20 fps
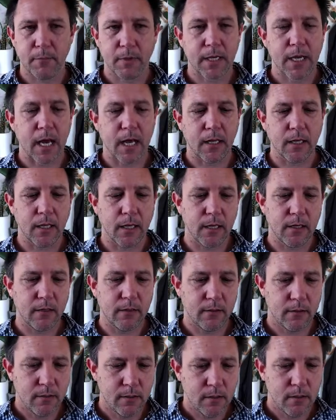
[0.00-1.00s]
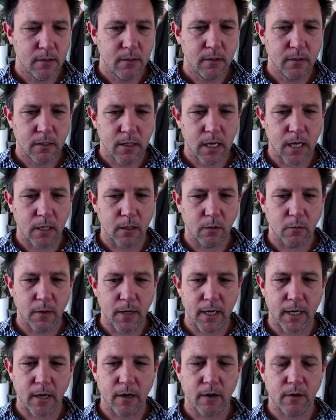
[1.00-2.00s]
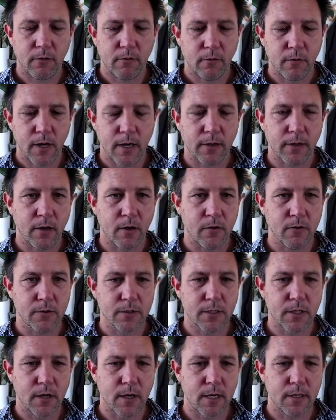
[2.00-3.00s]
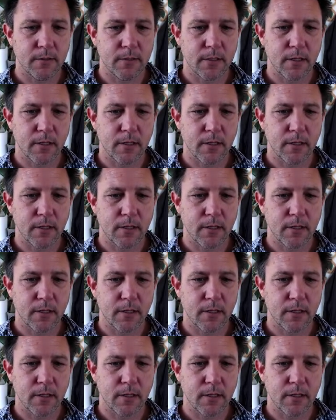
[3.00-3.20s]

colorway going throughout the whole site. So